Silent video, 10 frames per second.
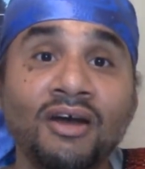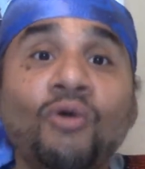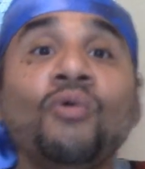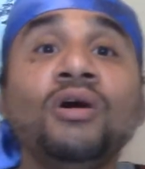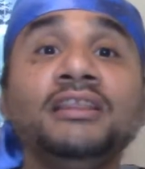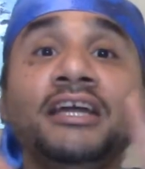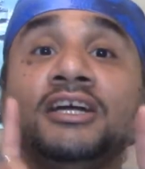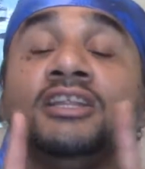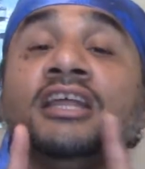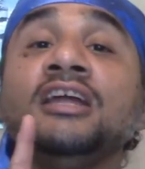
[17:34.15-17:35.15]
Or
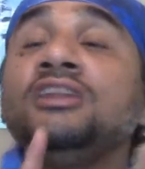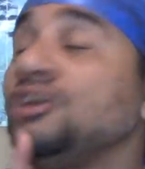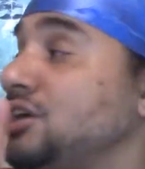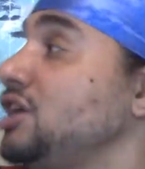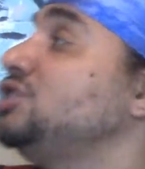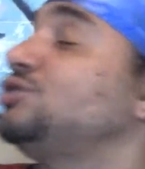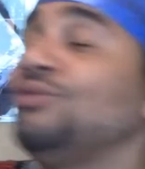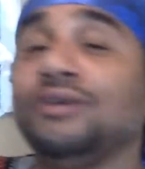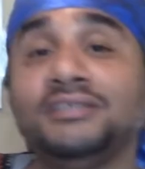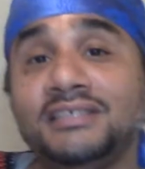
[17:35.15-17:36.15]
they're looking
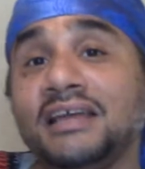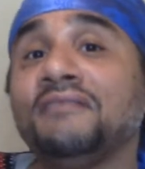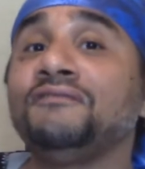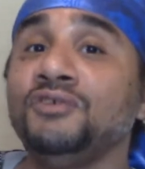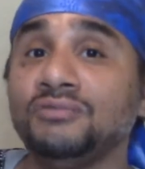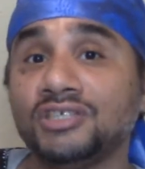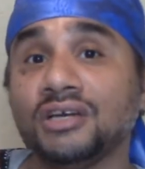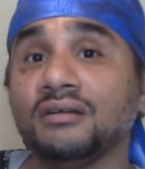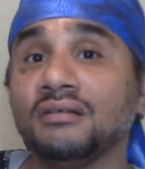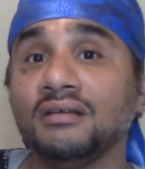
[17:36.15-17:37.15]
towards their
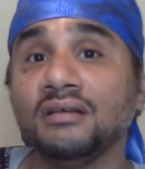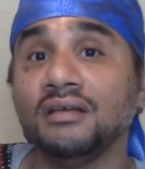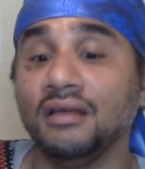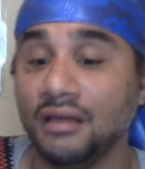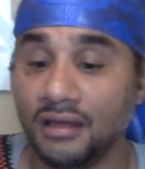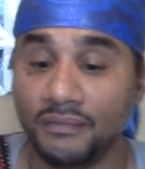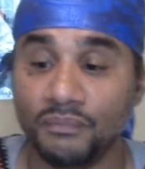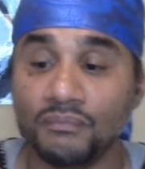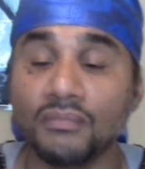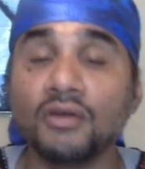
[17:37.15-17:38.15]
future.
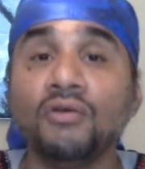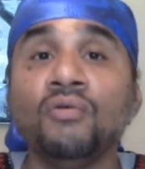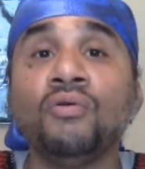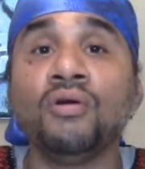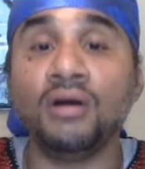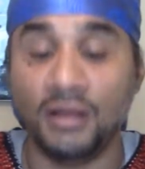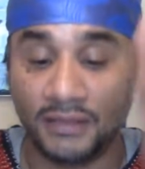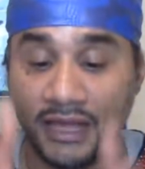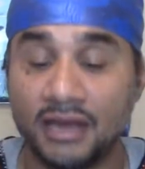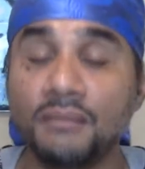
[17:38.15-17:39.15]
Or
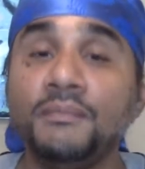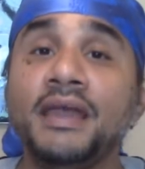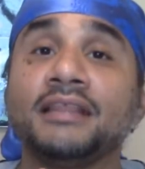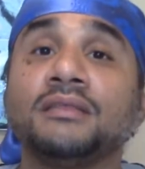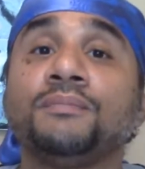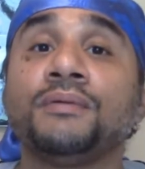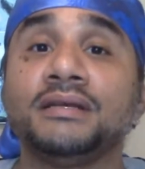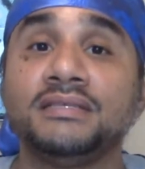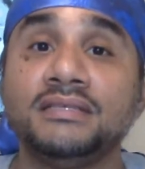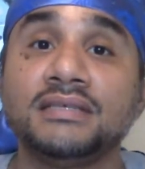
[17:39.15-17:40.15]
they could be at the
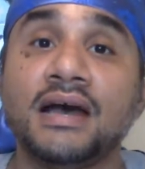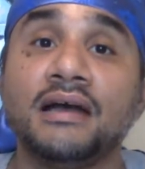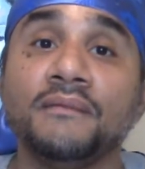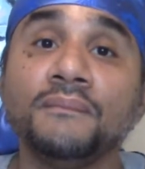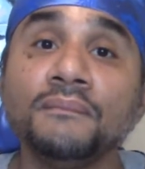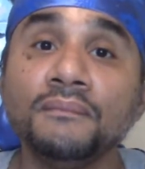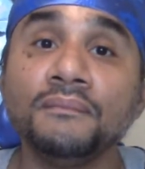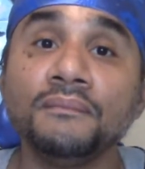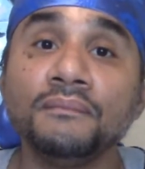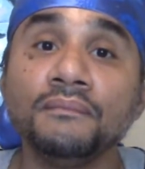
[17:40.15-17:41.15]
present time.
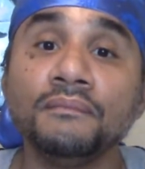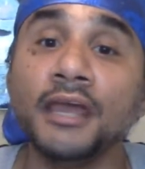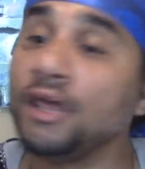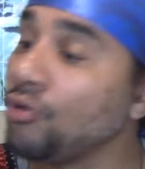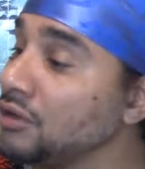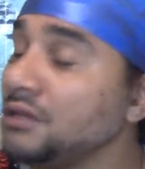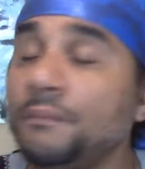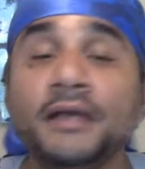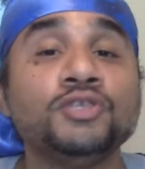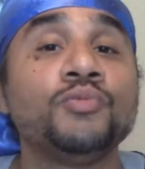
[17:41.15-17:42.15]
It all
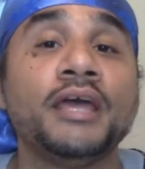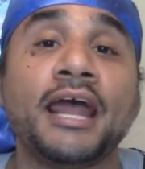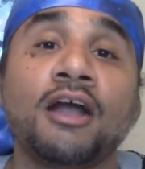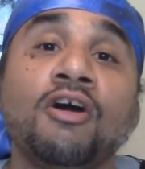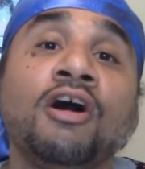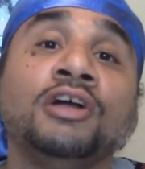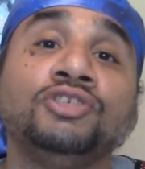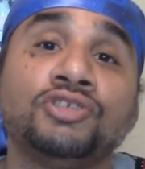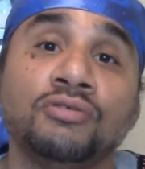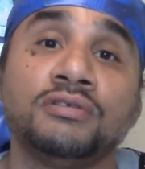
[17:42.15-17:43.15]
depends where that card
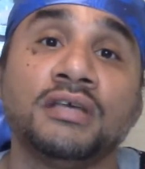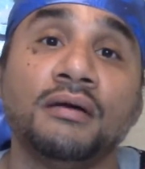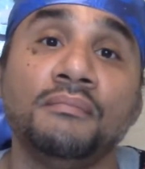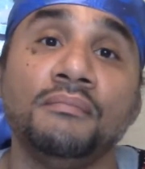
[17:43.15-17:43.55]
shows up.